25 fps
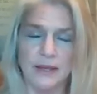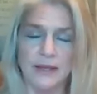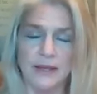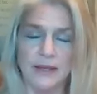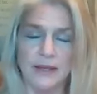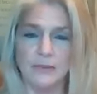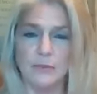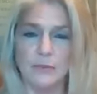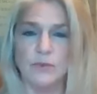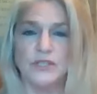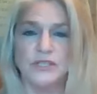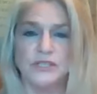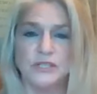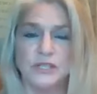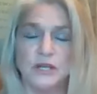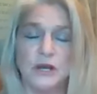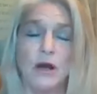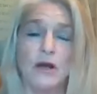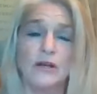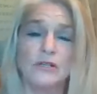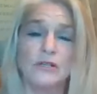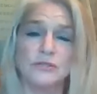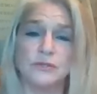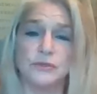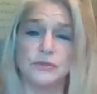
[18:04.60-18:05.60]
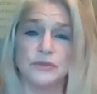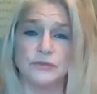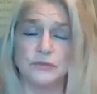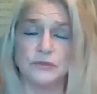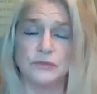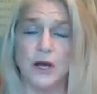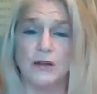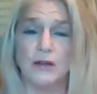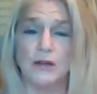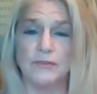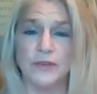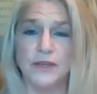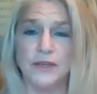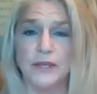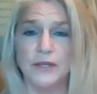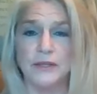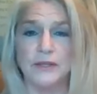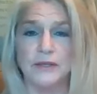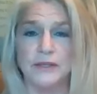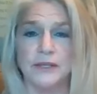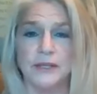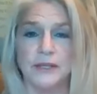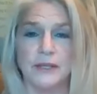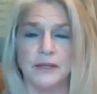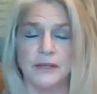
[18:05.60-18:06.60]
and which also involve
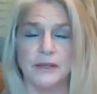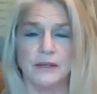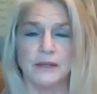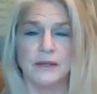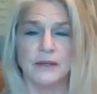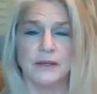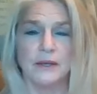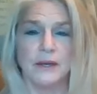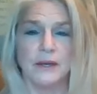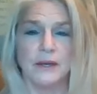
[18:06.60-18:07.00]
healing